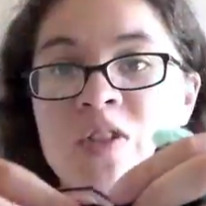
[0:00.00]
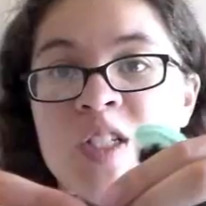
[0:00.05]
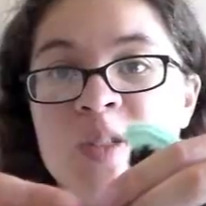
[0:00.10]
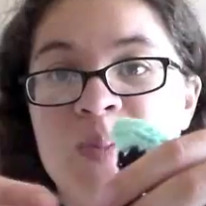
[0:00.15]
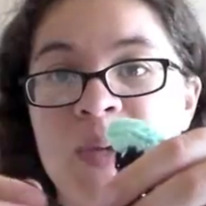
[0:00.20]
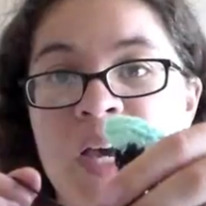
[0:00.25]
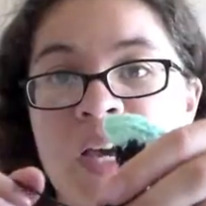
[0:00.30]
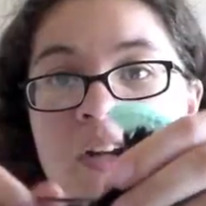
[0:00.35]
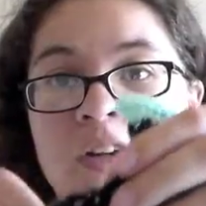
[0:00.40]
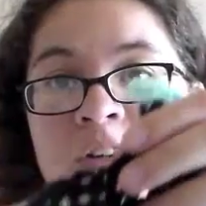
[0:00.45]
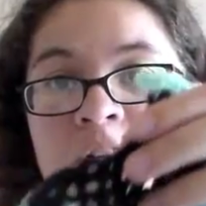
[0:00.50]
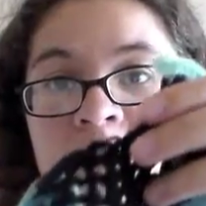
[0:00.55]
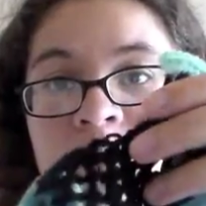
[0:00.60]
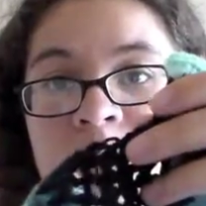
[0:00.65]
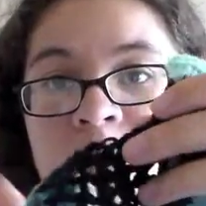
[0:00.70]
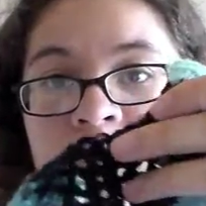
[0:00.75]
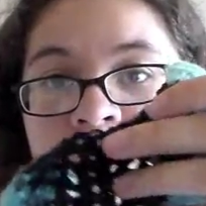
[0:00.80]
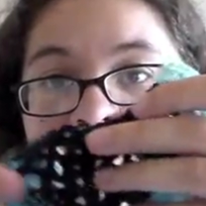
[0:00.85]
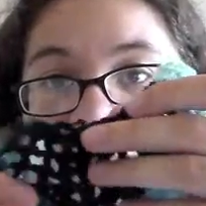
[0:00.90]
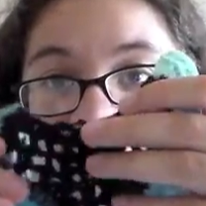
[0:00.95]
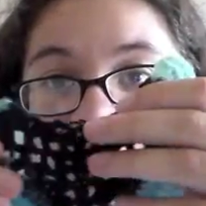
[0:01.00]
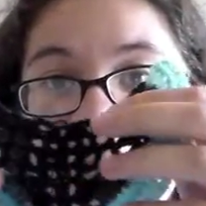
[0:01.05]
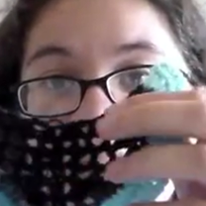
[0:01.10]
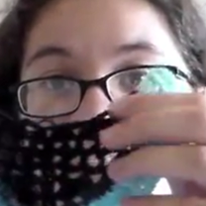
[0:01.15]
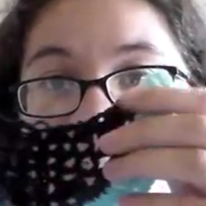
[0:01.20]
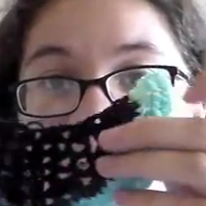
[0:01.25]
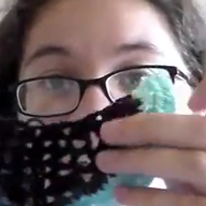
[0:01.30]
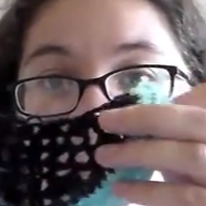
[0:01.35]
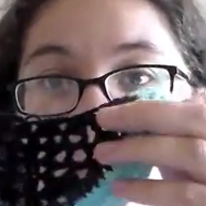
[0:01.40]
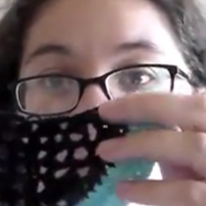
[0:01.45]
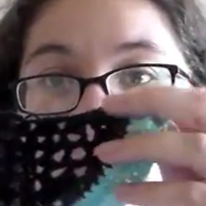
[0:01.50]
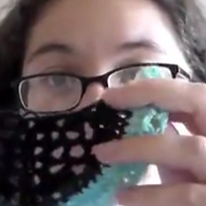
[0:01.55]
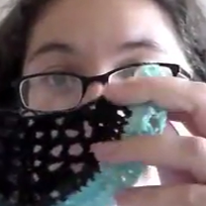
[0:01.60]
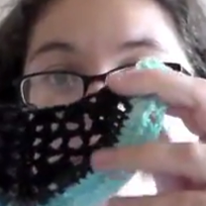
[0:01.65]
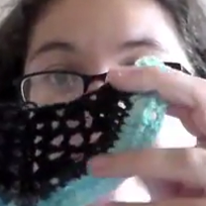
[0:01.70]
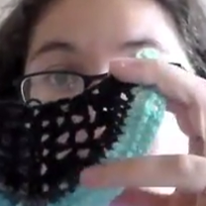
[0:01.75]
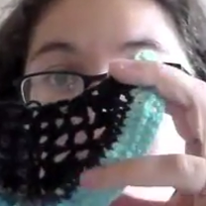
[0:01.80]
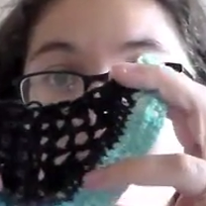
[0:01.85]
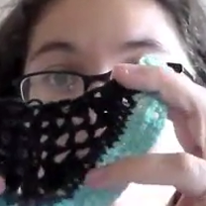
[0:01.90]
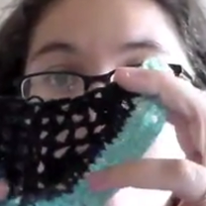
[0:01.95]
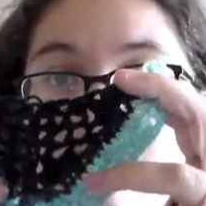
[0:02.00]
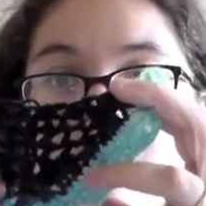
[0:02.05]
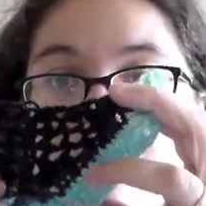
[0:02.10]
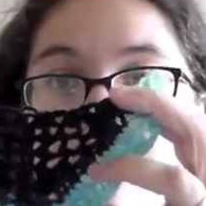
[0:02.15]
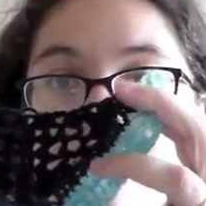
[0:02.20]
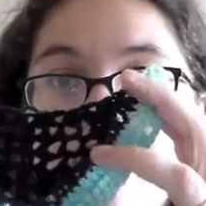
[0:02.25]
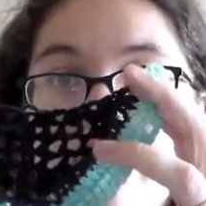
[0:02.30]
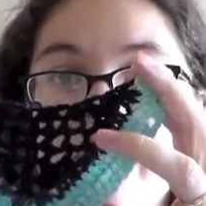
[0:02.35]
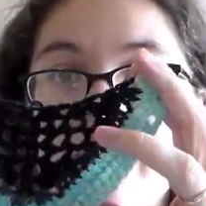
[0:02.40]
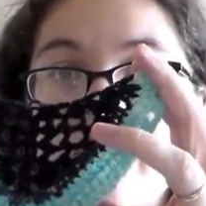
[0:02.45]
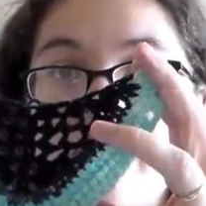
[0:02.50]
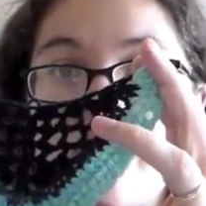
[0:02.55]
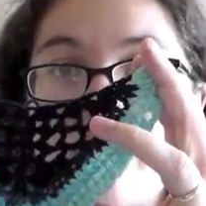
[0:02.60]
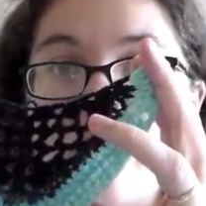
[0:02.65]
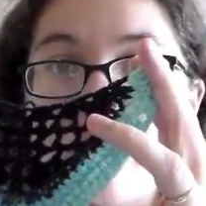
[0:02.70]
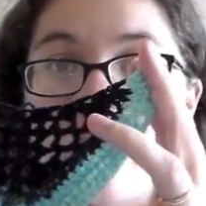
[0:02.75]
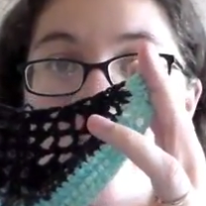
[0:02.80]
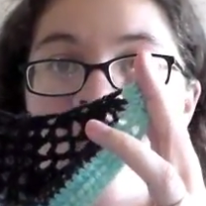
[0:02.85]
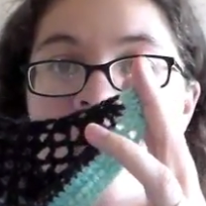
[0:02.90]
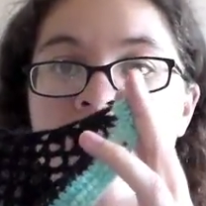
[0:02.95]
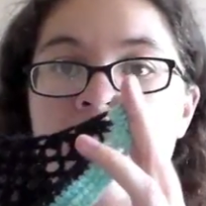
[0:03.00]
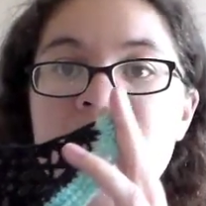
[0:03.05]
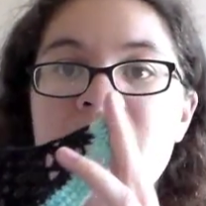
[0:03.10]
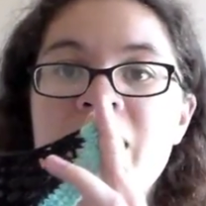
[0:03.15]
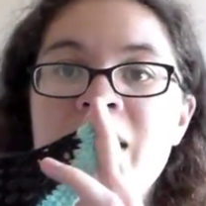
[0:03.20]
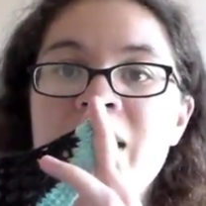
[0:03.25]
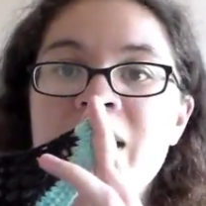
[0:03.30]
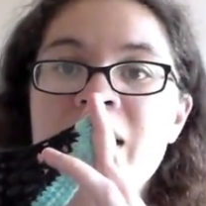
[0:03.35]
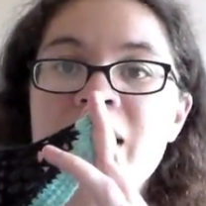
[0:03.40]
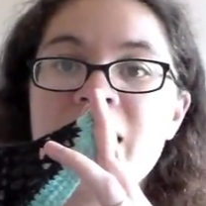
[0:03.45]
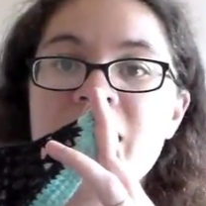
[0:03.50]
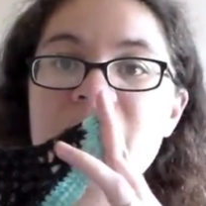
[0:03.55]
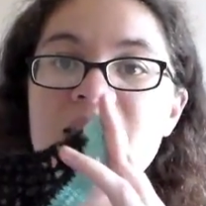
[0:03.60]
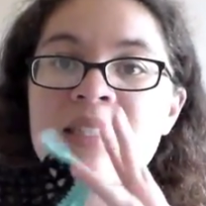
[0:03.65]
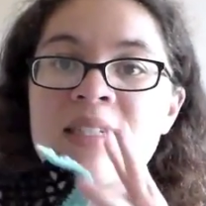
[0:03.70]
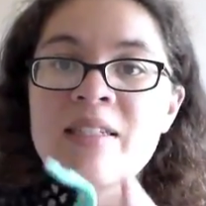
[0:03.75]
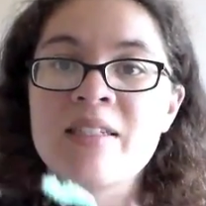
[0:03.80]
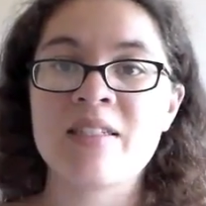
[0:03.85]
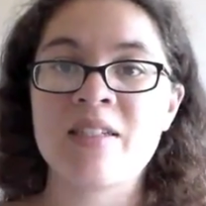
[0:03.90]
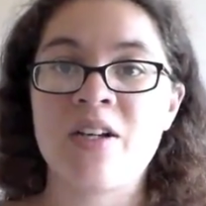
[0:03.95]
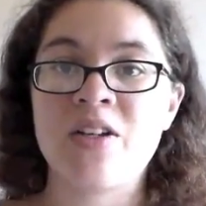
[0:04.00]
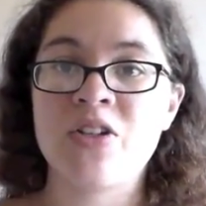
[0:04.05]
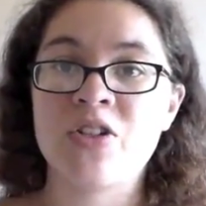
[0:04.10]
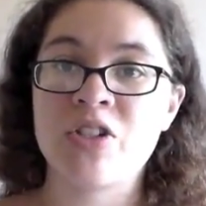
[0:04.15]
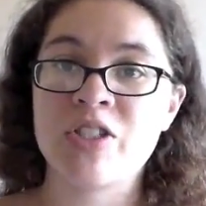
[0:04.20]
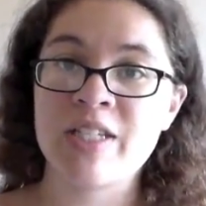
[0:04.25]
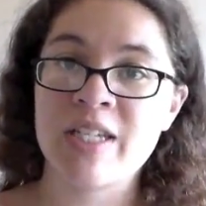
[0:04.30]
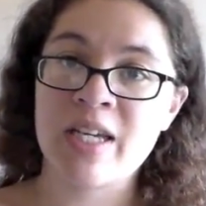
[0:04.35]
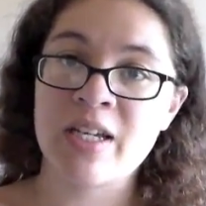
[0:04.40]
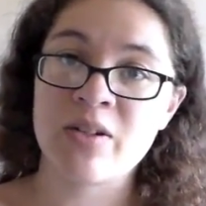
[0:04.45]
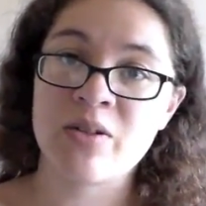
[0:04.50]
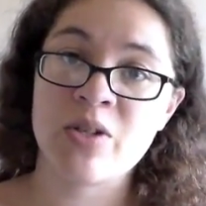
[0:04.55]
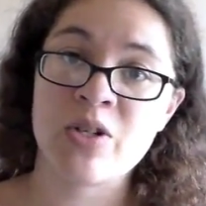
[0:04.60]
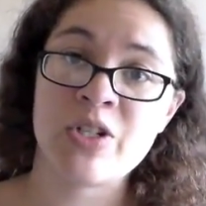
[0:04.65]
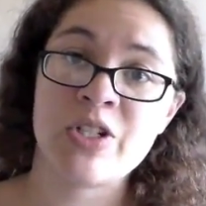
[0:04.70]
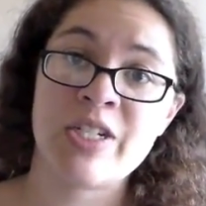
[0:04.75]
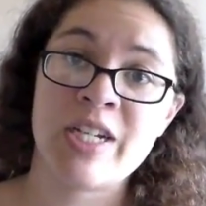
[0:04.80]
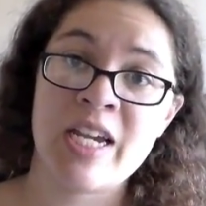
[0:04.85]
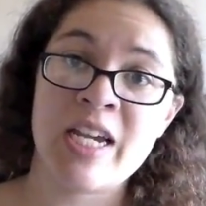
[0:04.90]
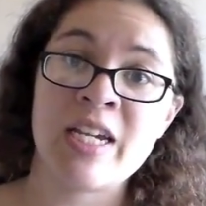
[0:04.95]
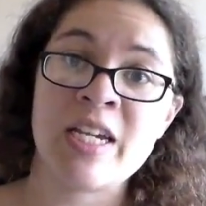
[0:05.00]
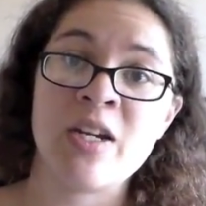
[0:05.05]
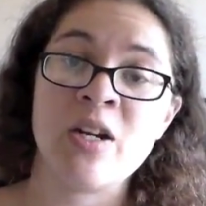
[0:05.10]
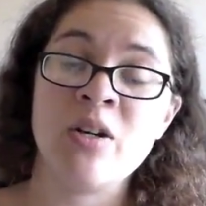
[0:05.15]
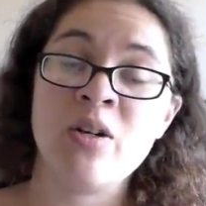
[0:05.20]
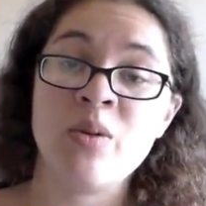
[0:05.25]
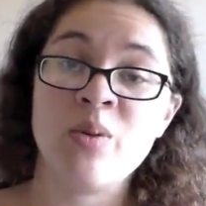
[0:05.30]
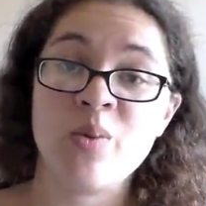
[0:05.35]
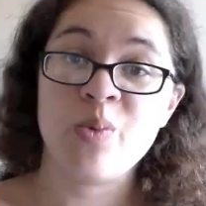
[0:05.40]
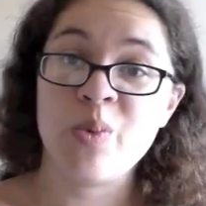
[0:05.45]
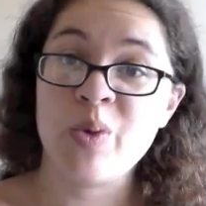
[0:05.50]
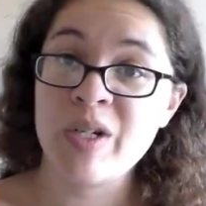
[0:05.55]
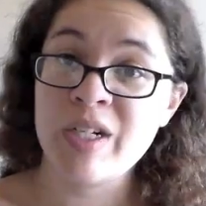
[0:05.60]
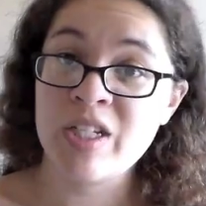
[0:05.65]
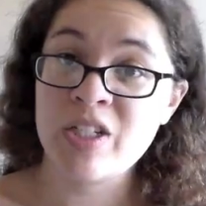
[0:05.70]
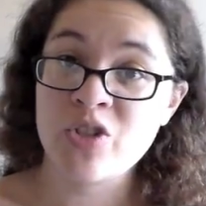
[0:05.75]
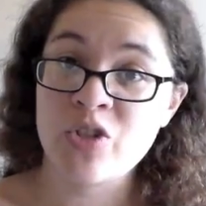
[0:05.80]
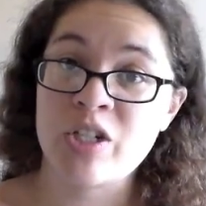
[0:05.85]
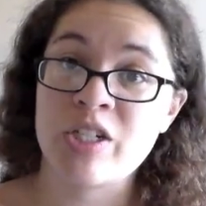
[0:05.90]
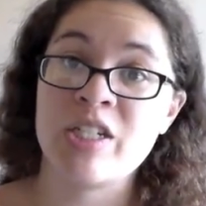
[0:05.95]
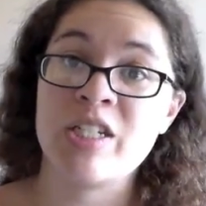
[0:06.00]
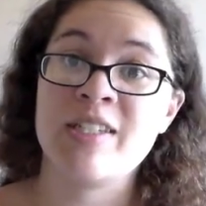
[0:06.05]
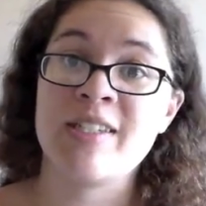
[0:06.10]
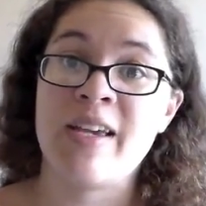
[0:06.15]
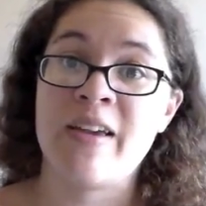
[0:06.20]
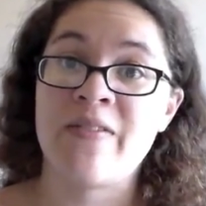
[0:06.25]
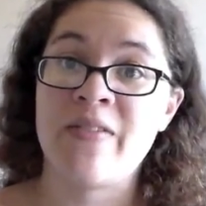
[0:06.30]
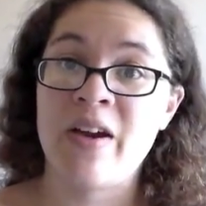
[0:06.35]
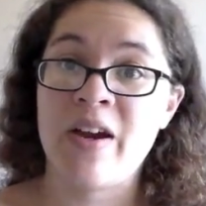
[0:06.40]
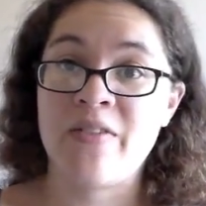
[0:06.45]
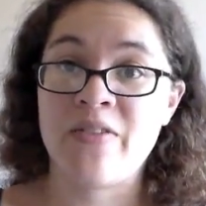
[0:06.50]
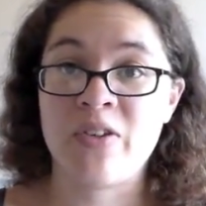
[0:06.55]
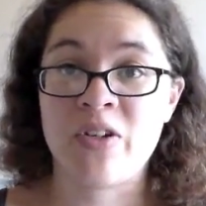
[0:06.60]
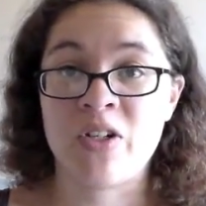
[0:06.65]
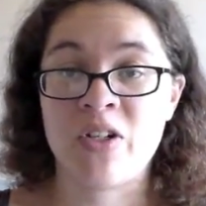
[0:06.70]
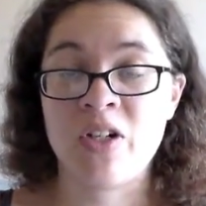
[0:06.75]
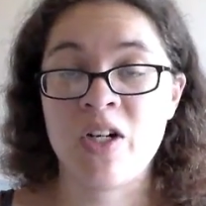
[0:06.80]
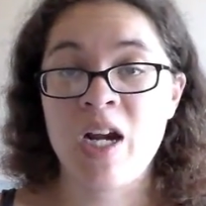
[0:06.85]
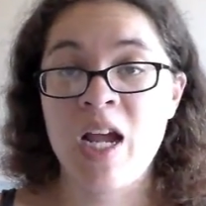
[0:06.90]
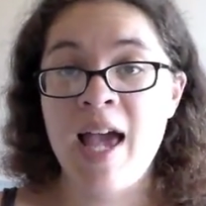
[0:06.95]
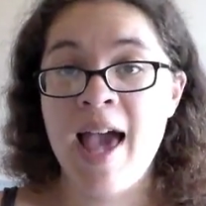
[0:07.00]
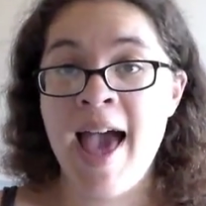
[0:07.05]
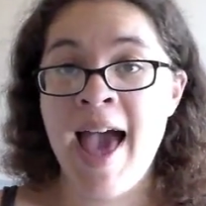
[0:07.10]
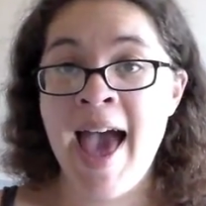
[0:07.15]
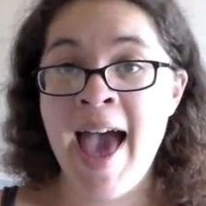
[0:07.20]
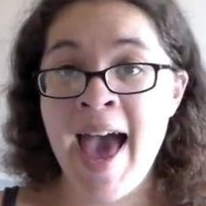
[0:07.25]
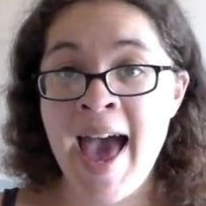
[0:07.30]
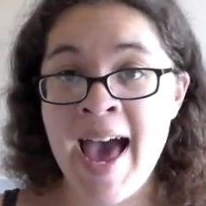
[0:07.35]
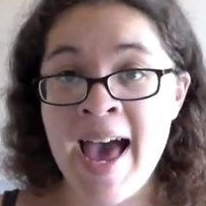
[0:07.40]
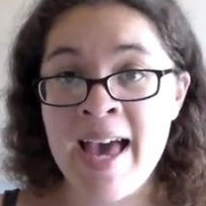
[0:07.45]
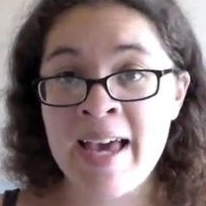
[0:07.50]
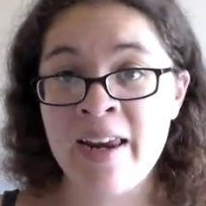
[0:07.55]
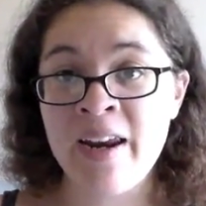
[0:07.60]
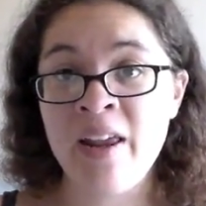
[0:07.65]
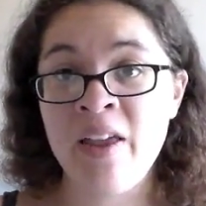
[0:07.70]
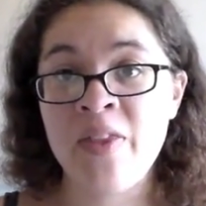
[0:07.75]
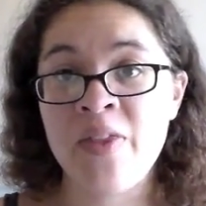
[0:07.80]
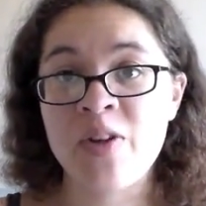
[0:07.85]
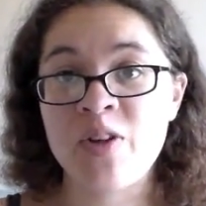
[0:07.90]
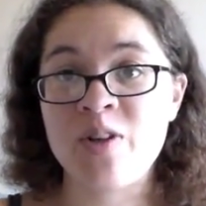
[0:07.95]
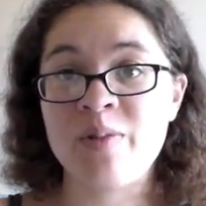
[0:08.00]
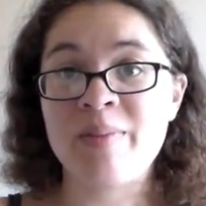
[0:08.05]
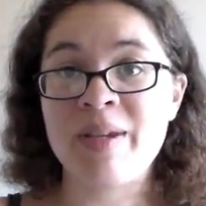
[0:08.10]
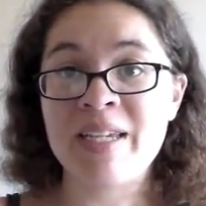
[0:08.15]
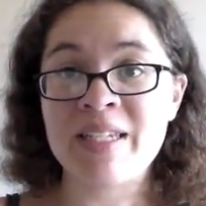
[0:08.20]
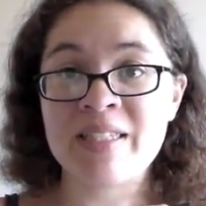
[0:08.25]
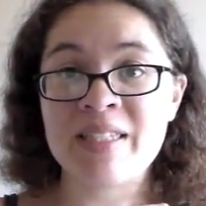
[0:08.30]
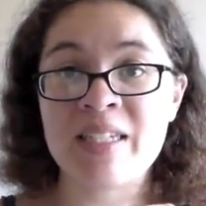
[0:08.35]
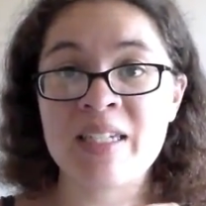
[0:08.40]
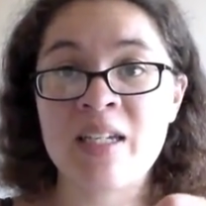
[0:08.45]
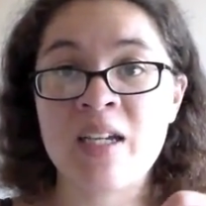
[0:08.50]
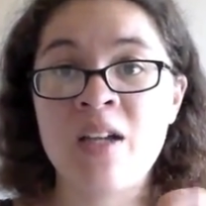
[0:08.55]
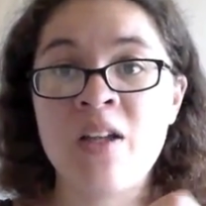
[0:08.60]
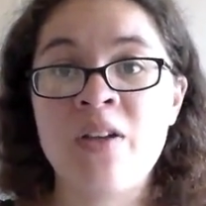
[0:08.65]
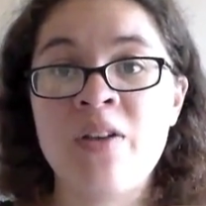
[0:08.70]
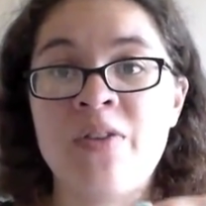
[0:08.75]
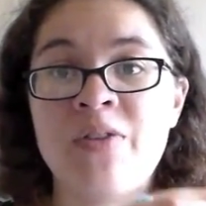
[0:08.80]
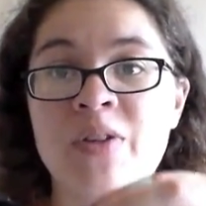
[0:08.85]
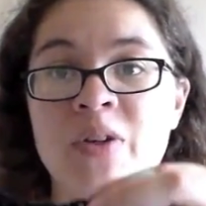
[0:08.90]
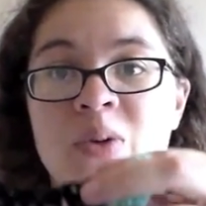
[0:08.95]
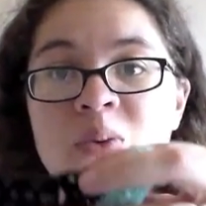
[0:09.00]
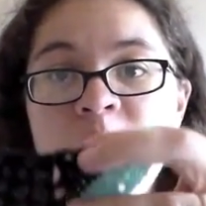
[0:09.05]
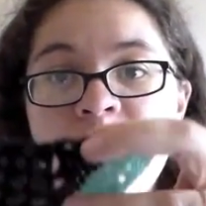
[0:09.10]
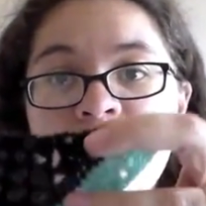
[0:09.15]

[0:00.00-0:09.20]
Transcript: for this pattern are probably the clearest, easiest to understand crochet written instructions I've ever had. They're amazing. They're